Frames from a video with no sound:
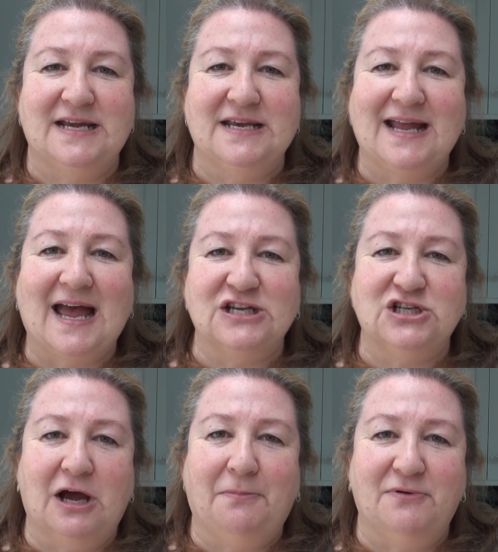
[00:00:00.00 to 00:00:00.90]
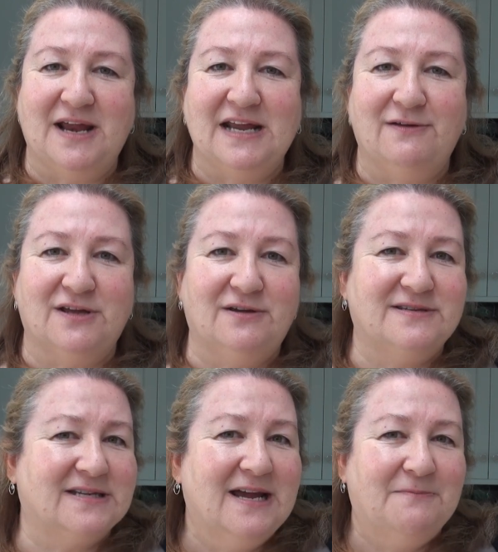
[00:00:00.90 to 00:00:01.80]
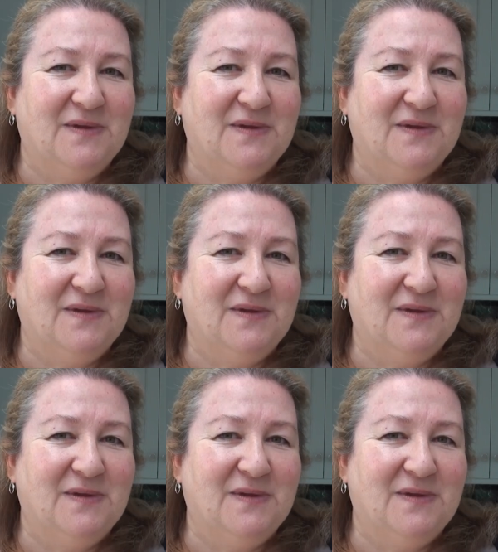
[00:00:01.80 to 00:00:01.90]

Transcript: in catching up on any of those